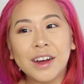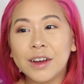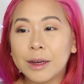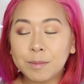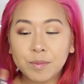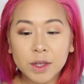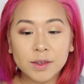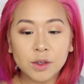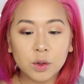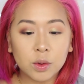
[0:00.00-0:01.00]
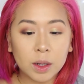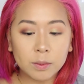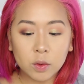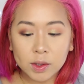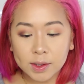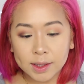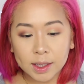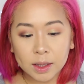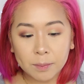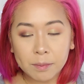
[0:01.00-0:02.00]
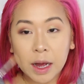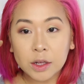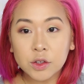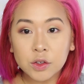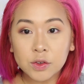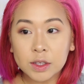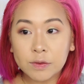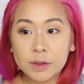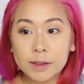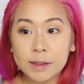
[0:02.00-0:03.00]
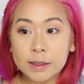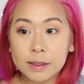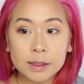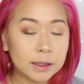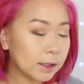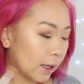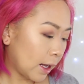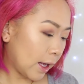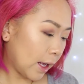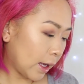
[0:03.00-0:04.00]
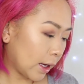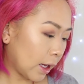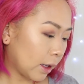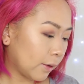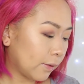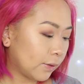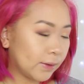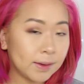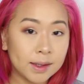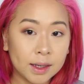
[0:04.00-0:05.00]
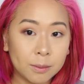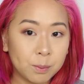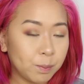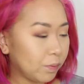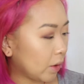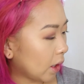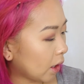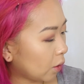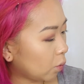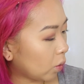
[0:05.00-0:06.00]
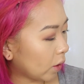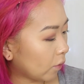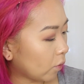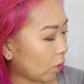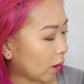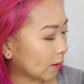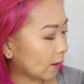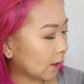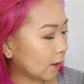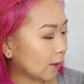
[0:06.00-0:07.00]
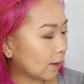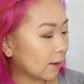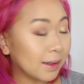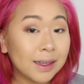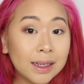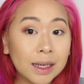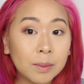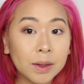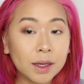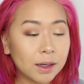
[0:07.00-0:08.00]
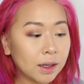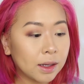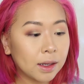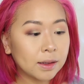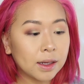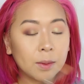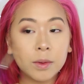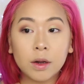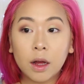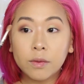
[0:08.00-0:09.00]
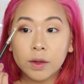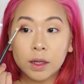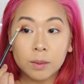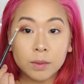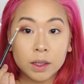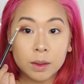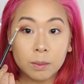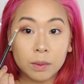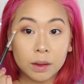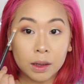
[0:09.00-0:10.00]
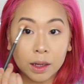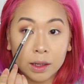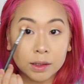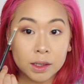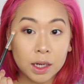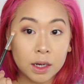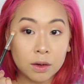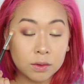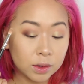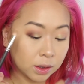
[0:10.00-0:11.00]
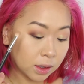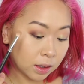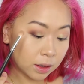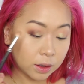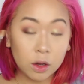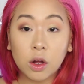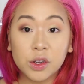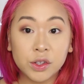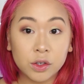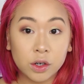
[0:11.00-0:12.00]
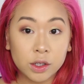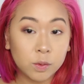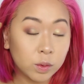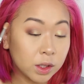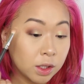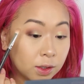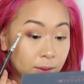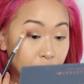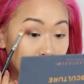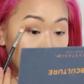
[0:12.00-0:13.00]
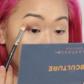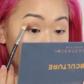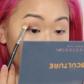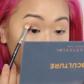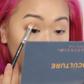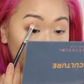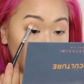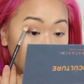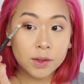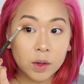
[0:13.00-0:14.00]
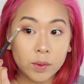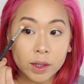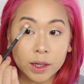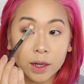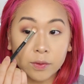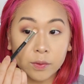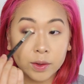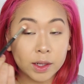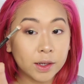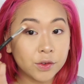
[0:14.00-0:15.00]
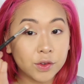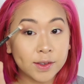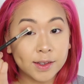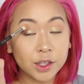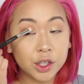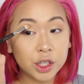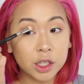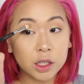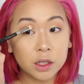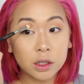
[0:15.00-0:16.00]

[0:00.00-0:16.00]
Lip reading: Okay, so I'm going to take the MAC 217 and kind of dip in with Roxy just a teeny bit, tap it off, and I'm gonna blend out All Star, which I just put on my lid, so that way it can have a really nice transition.